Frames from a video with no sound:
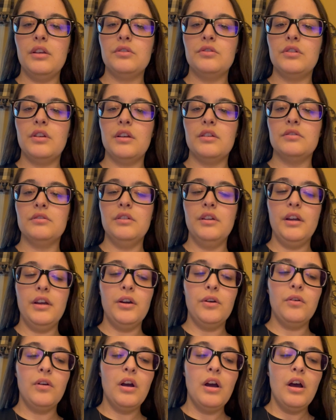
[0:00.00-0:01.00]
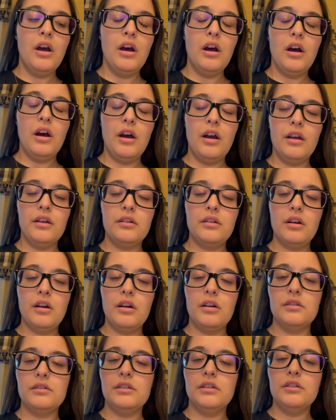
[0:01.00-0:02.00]
so yes, now I
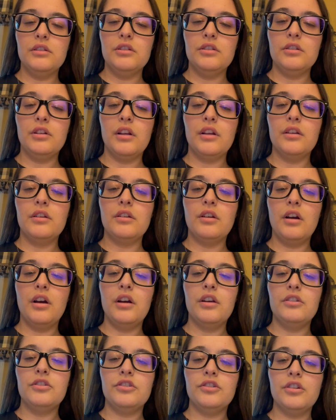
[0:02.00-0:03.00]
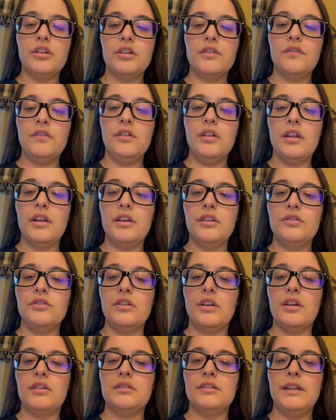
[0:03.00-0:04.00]
got dinner, and I got Chick-fil-A,
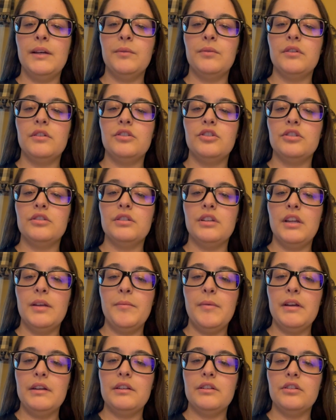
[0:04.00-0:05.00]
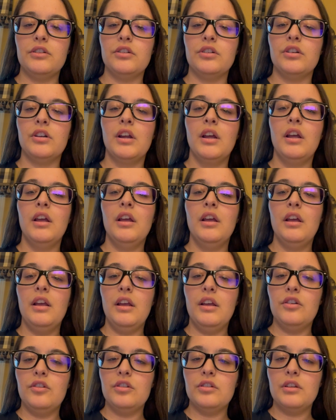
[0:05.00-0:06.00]
so yes, now I'm gonna just eat my dinner,
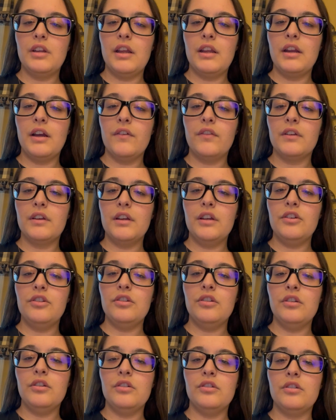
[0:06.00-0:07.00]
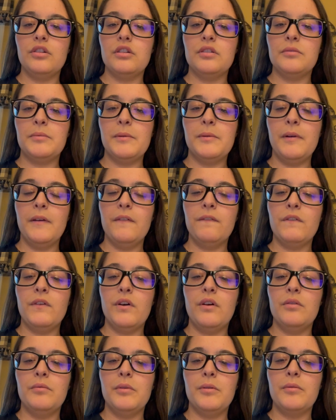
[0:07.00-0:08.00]
and just hang out in the kitchen, and just be on my
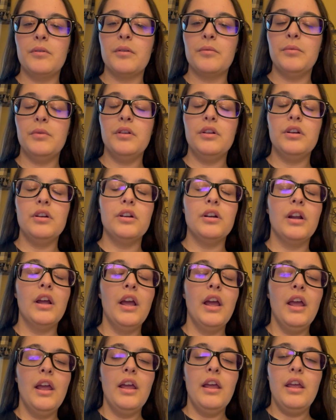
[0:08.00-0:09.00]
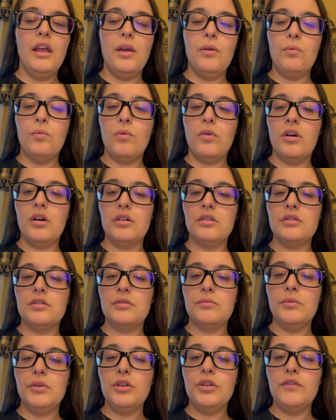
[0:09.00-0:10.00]
phone, be on my computer, and watch
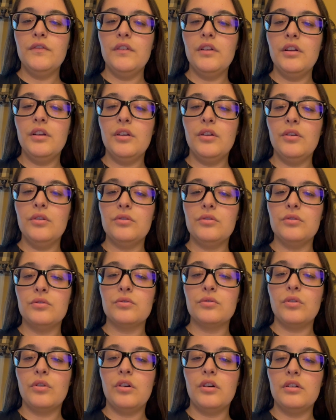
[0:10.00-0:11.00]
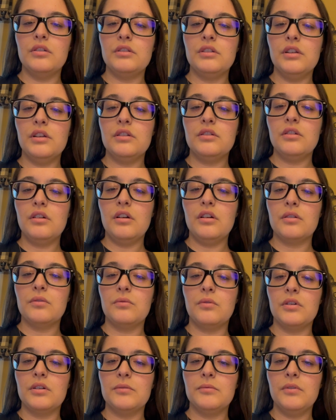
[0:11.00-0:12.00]
some YouTube videos, and go on TikTok,
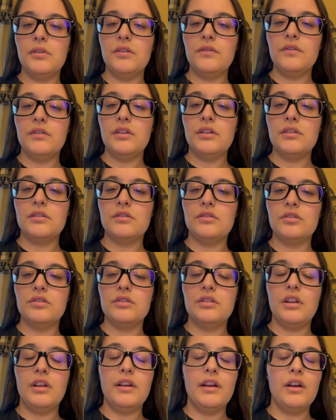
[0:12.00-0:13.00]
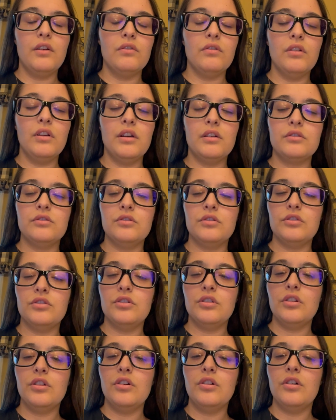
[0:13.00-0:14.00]
and watch Netflix, and just hang out, relax, and
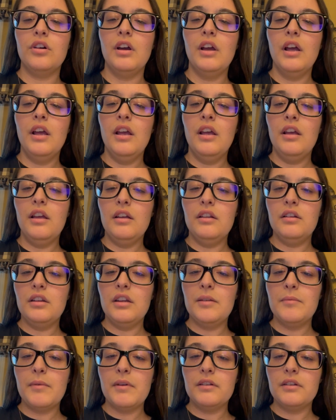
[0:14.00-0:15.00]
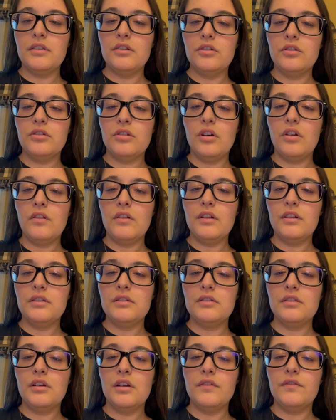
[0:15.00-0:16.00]
just chill, and eat my dinner, and all
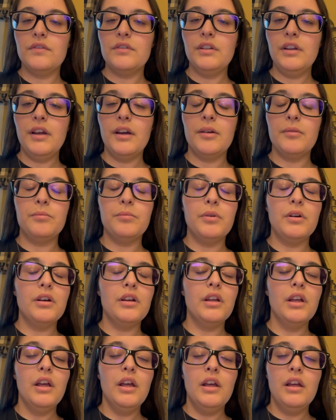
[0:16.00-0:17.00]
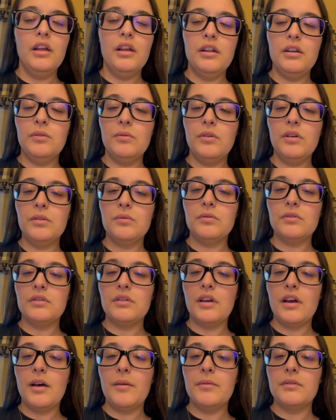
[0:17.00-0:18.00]
that stuff, and yeah, but anyways, with
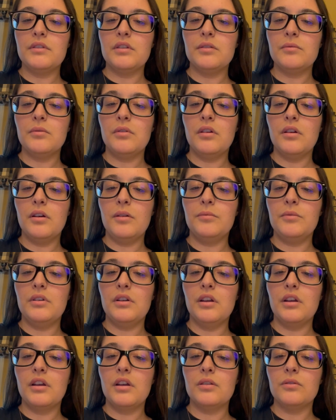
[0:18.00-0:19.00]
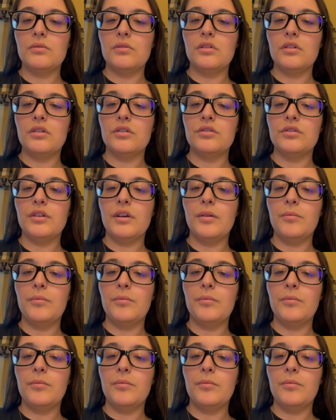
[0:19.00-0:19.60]
that being said, my update, I guess, whatever, so yeah,